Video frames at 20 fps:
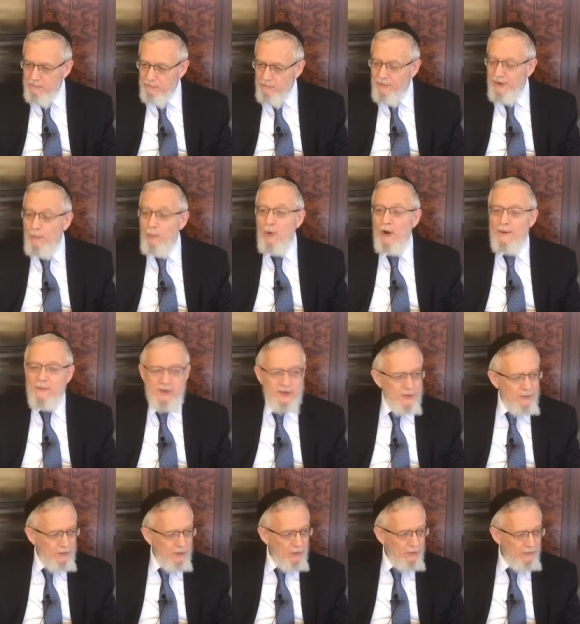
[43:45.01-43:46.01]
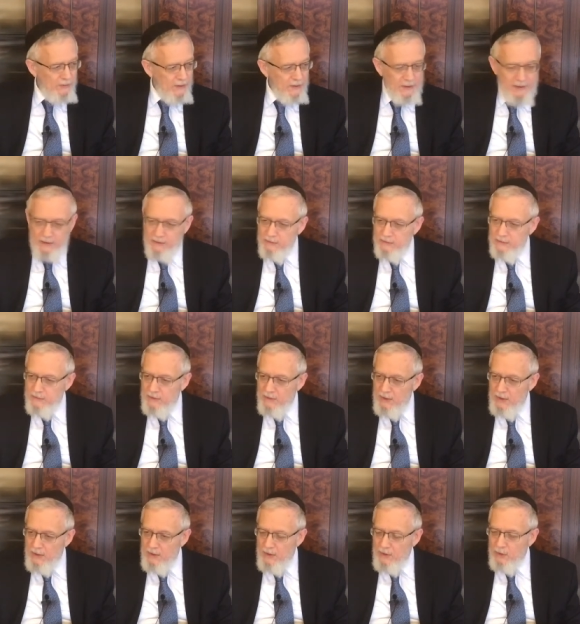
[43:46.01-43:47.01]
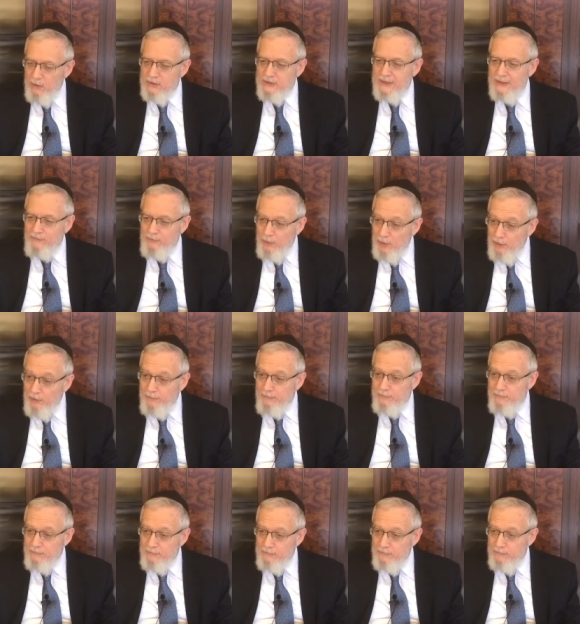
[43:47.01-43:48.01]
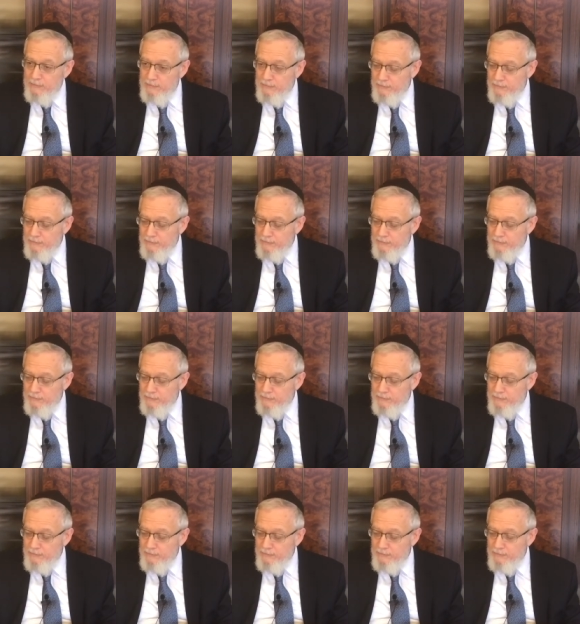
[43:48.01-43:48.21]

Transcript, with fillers: Why, why was he thrown into the kiln? Because Avram,